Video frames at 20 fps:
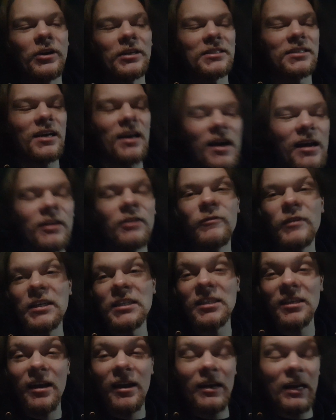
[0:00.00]
It's kind of
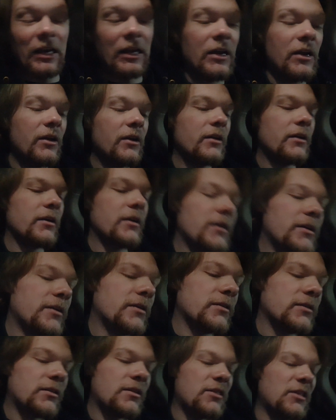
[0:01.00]
exciting.
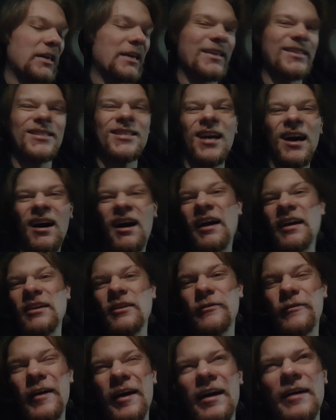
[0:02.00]
Things kind
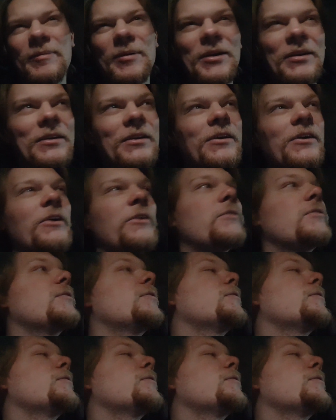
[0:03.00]
of happen,